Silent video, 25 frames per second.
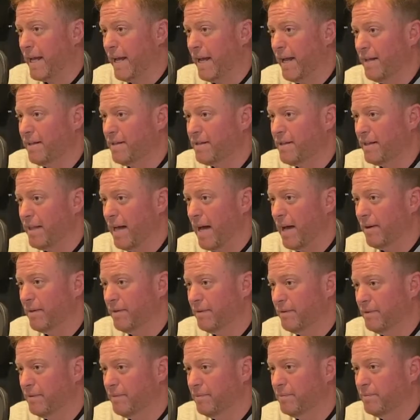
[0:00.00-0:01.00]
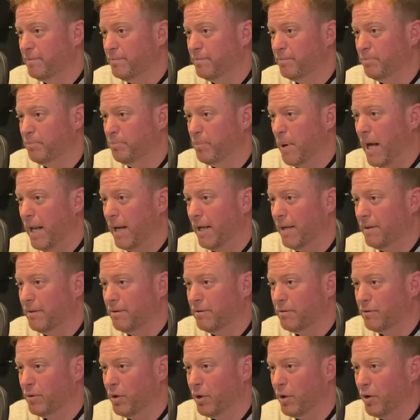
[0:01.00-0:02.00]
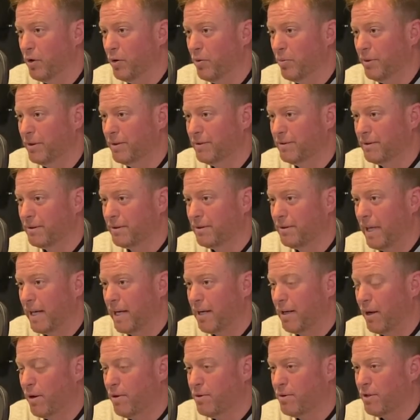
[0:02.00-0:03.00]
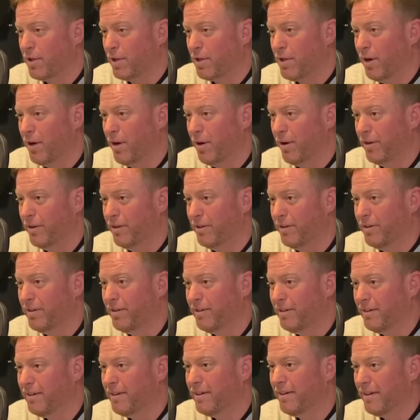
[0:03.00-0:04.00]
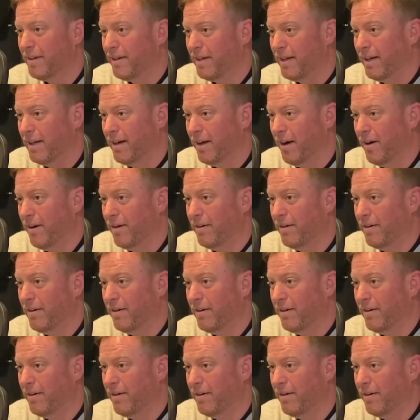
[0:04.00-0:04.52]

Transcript: into that ballot room and they close the curtain, the